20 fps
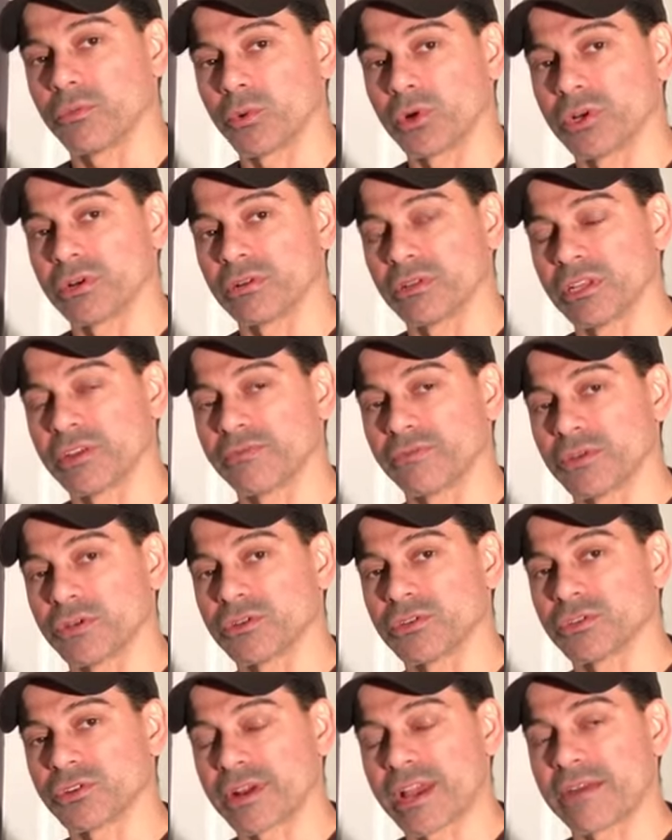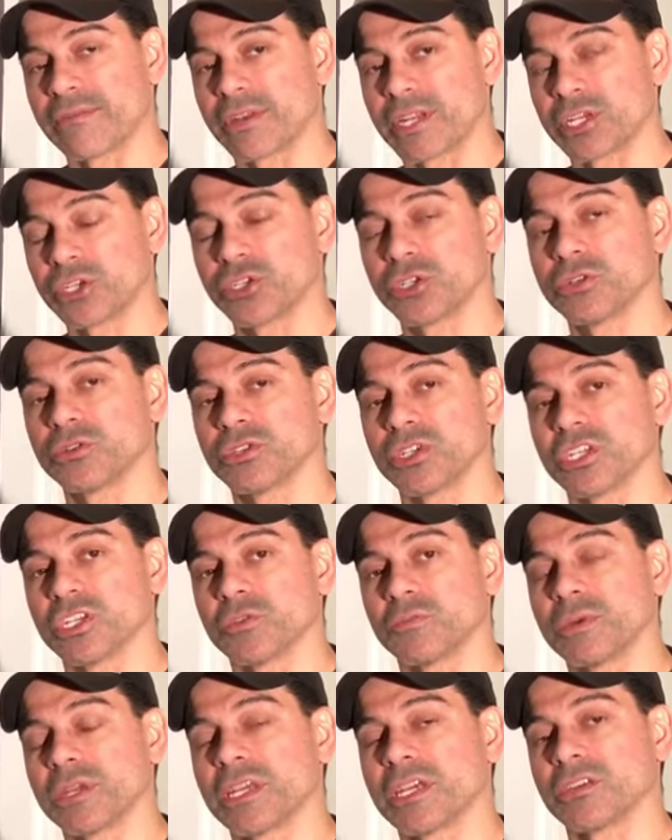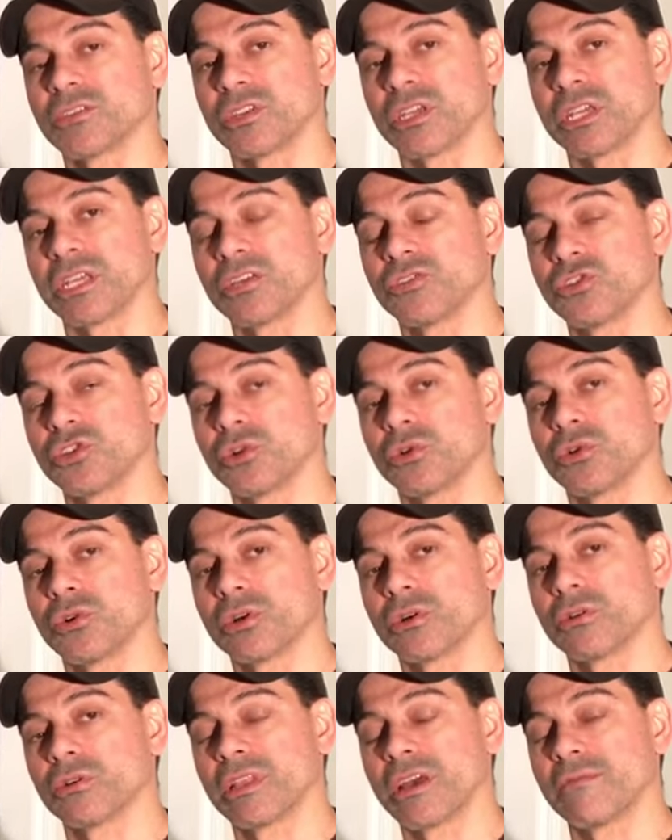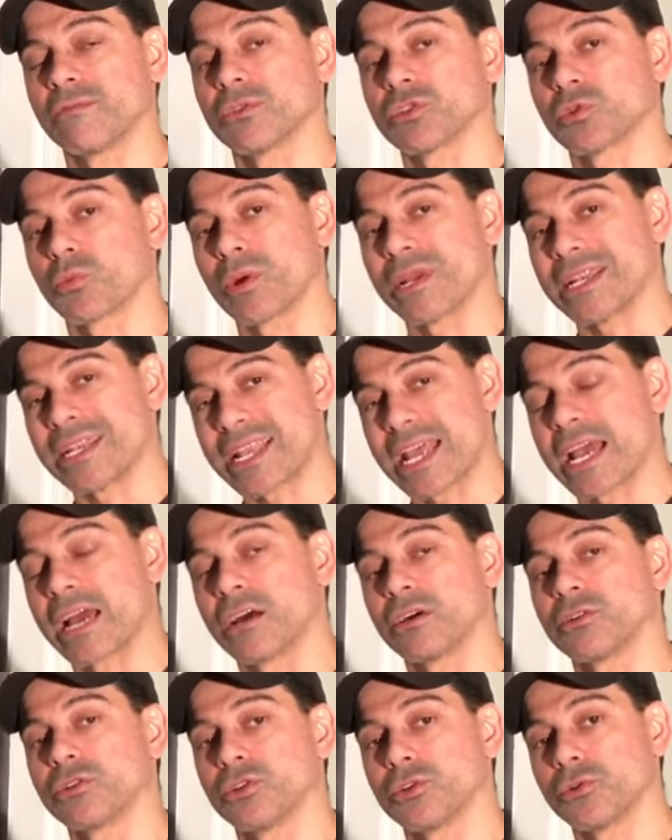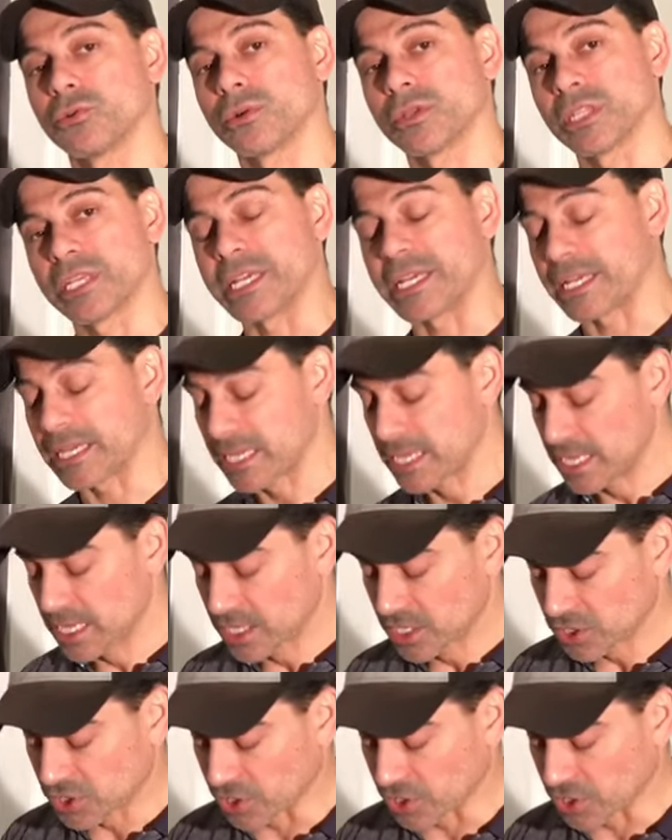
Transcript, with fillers: your lifters are having issues is because the engine oil levels went down due to a leak. So